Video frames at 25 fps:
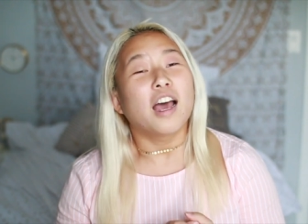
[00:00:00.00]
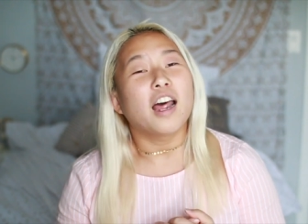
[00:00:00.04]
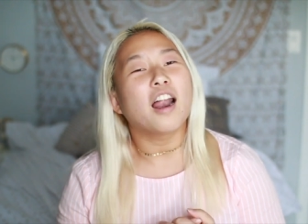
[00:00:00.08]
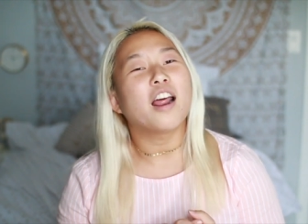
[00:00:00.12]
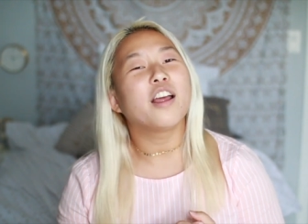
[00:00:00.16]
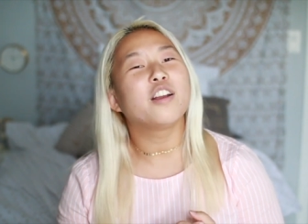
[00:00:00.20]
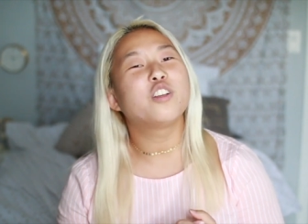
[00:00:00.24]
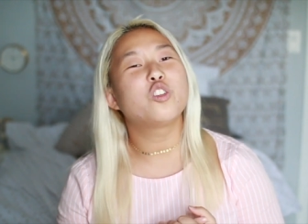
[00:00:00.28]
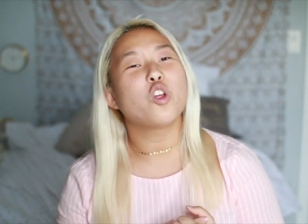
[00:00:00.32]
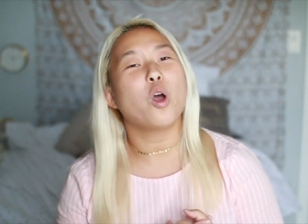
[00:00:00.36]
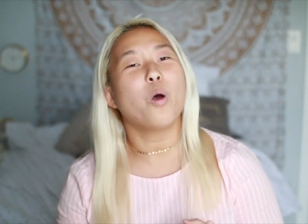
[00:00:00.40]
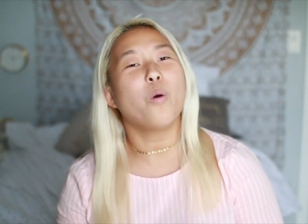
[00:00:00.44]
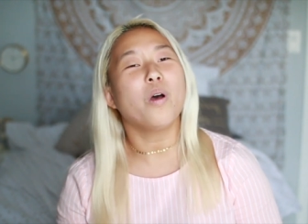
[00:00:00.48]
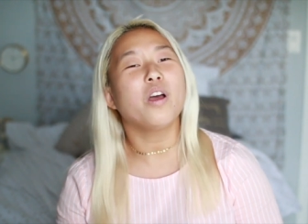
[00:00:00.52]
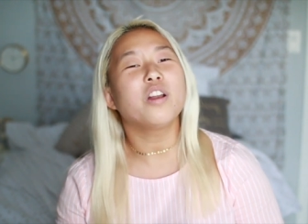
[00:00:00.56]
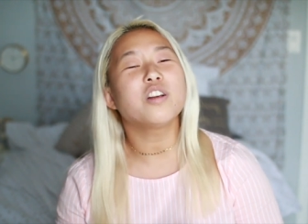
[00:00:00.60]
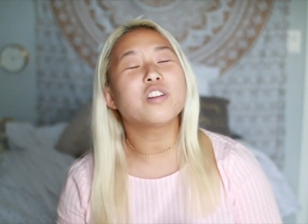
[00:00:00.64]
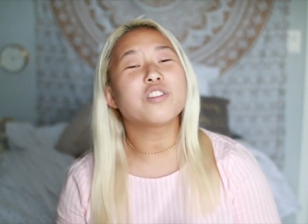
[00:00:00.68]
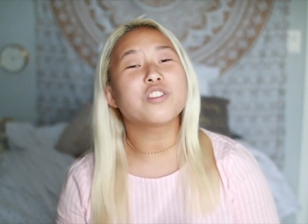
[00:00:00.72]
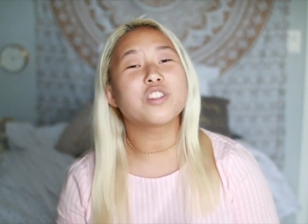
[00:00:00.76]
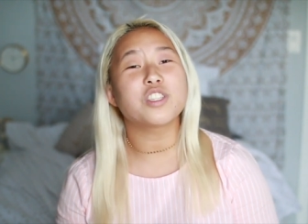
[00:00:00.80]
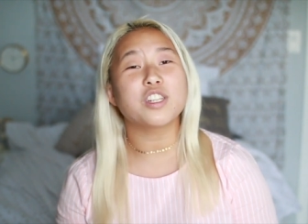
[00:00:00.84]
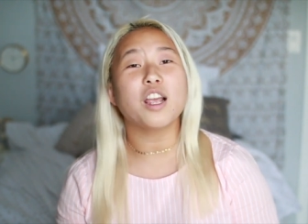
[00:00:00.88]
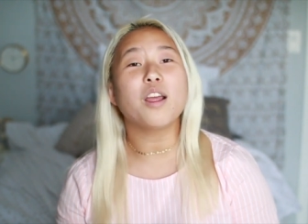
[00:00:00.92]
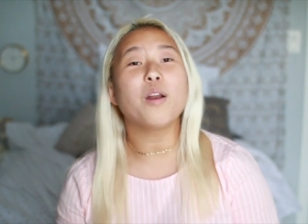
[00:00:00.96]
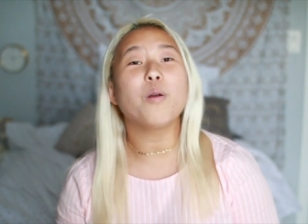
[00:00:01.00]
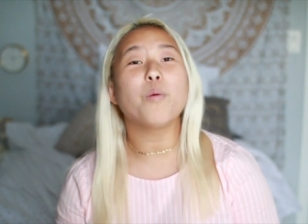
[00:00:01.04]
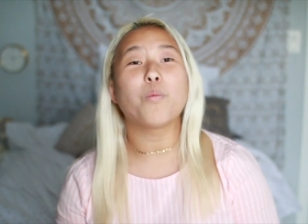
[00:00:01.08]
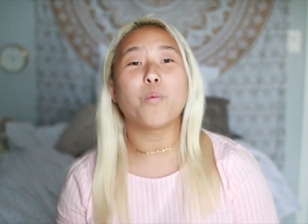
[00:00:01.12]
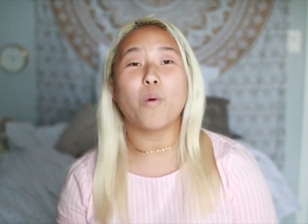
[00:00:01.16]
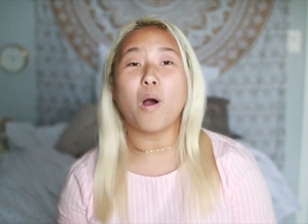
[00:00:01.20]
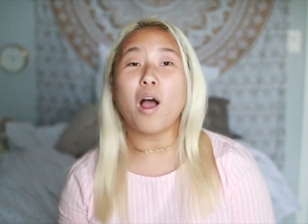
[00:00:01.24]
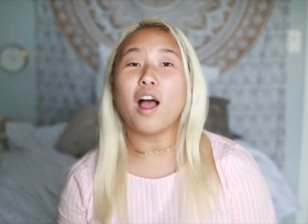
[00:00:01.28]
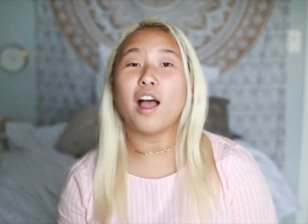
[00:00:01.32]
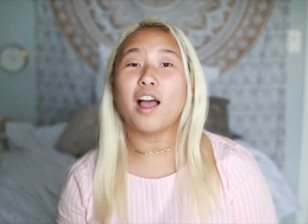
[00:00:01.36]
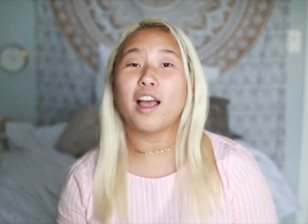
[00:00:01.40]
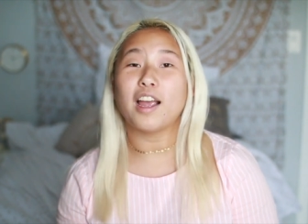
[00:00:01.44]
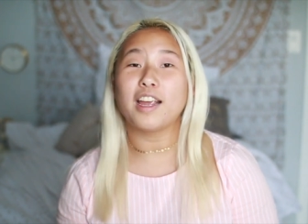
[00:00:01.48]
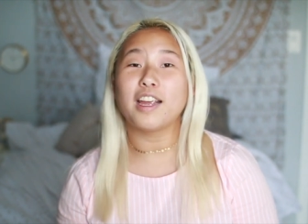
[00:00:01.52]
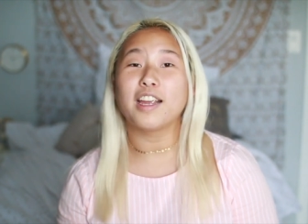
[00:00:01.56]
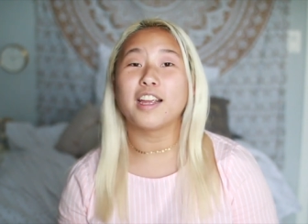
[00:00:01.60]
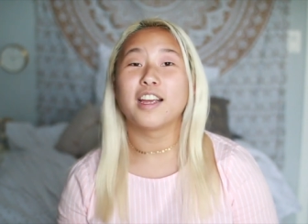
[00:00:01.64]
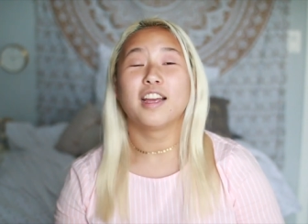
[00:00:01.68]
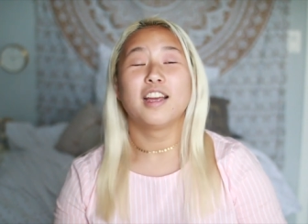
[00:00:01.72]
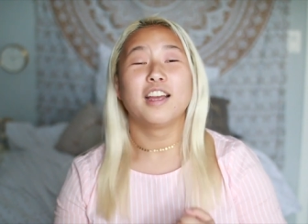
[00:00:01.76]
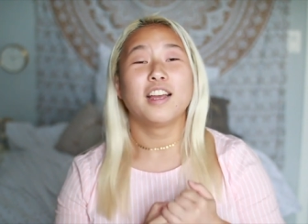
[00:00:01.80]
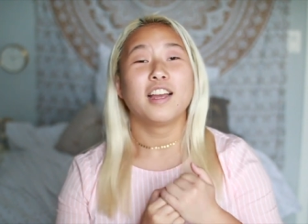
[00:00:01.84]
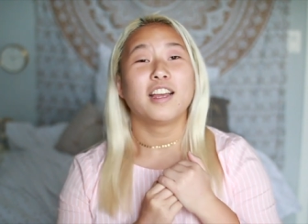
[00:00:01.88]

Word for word: And I don't understand why